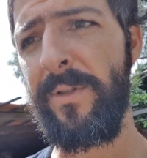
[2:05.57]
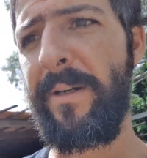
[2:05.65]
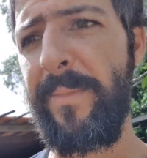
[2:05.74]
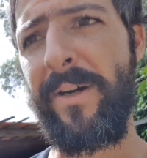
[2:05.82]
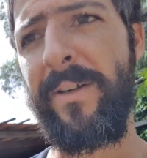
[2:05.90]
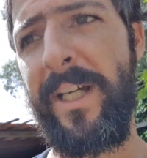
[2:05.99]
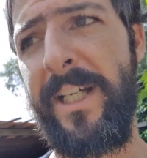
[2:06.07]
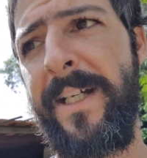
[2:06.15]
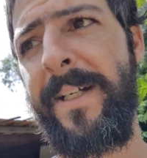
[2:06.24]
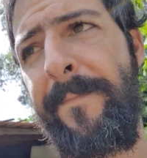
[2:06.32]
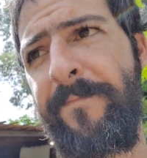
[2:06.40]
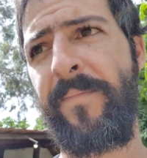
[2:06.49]
about
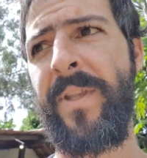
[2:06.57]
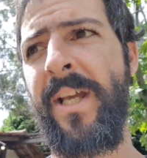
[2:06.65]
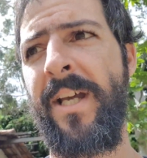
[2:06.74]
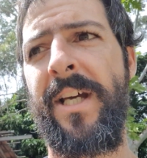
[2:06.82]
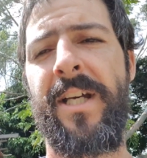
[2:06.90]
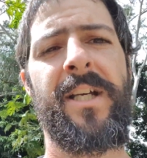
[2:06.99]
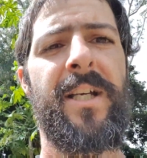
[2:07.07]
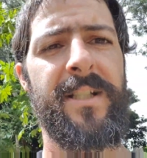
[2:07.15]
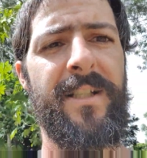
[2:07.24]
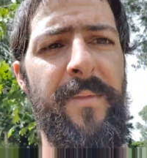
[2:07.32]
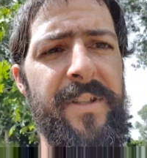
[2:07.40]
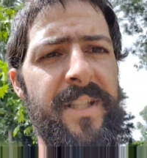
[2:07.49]

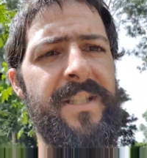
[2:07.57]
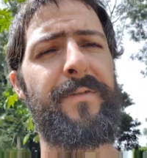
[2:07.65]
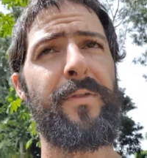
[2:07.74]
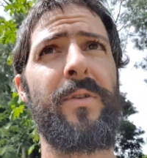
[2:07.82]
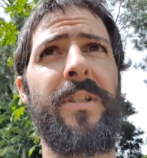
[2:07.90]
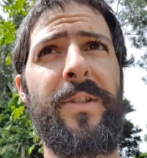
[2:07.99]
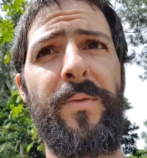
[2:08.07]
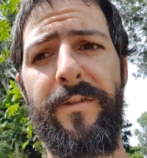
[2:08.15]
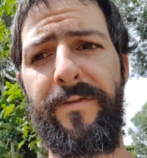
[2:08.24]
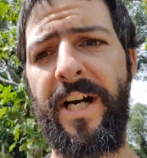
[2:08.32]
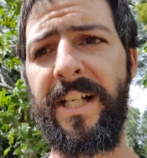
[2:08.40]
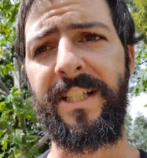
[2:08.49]
some of the difficulties we're
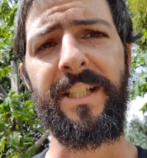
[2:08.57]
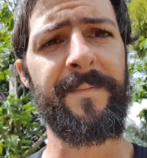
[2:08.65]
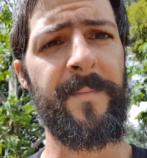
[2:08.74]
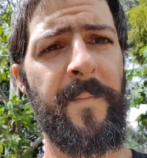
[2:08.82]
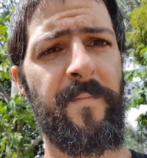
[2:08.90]
finding.